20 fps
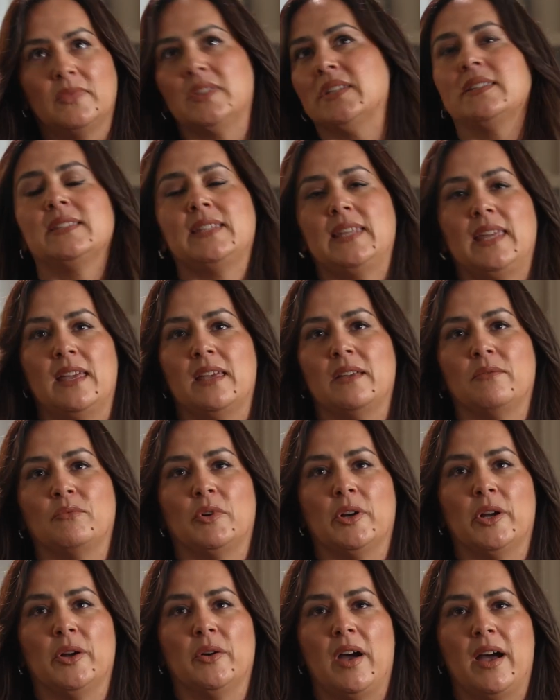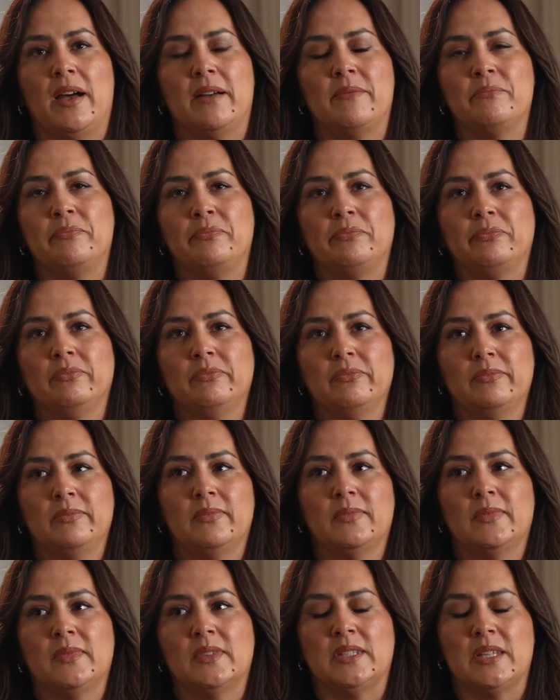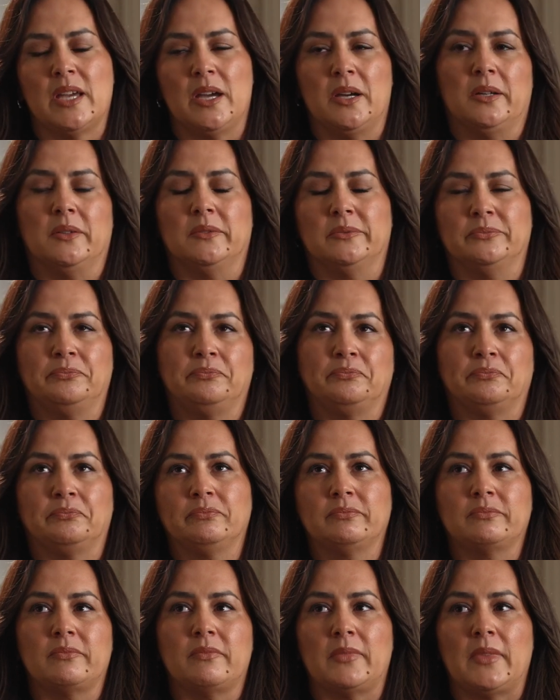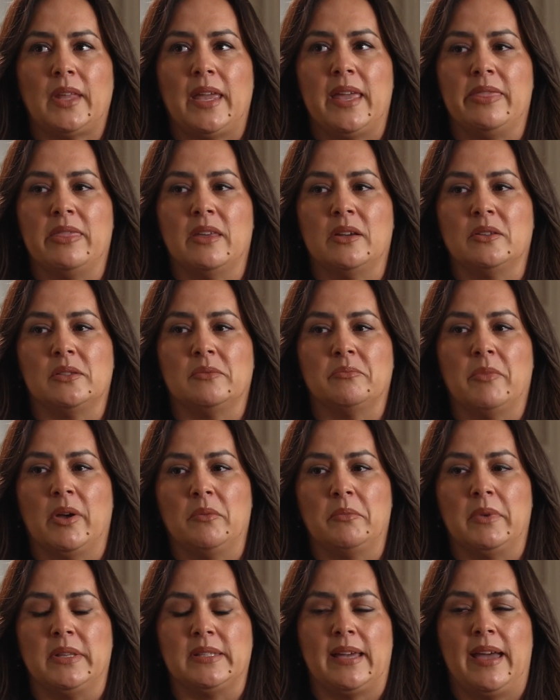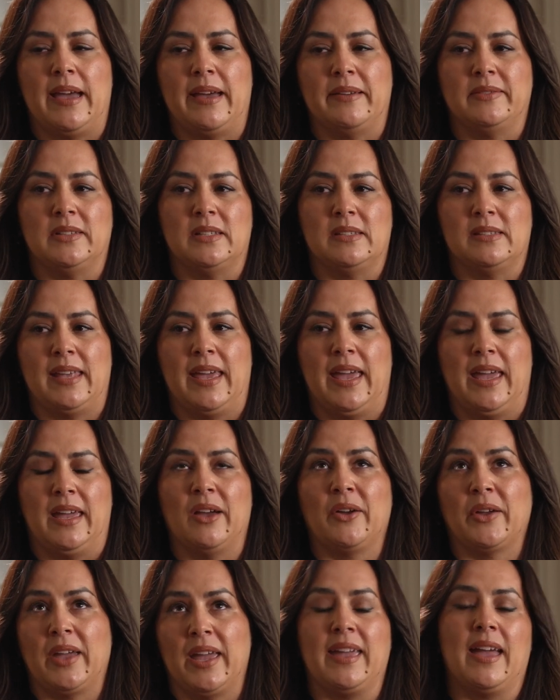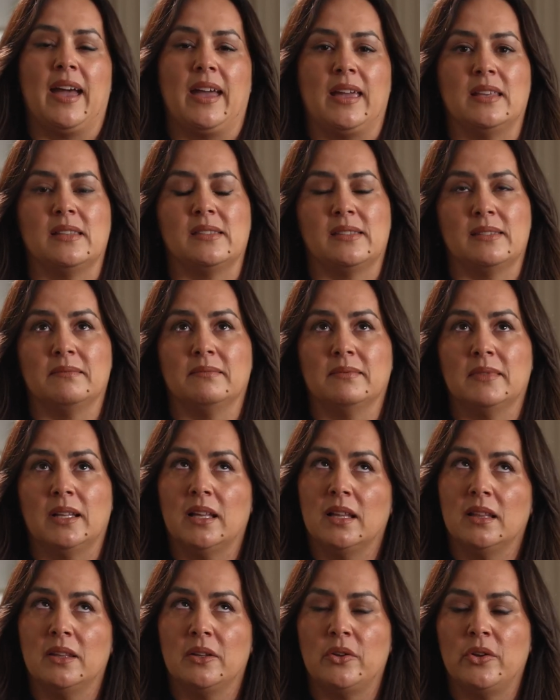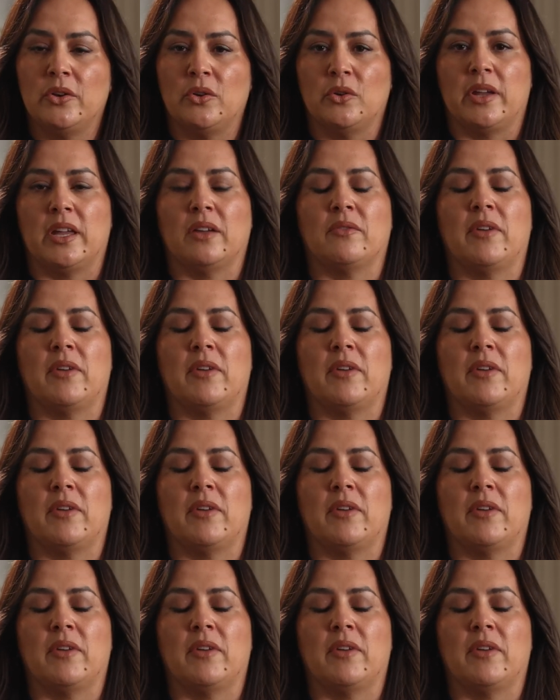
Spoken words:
to see him grow up. So in those moments I have to say, okay, yeah, he's a little annoying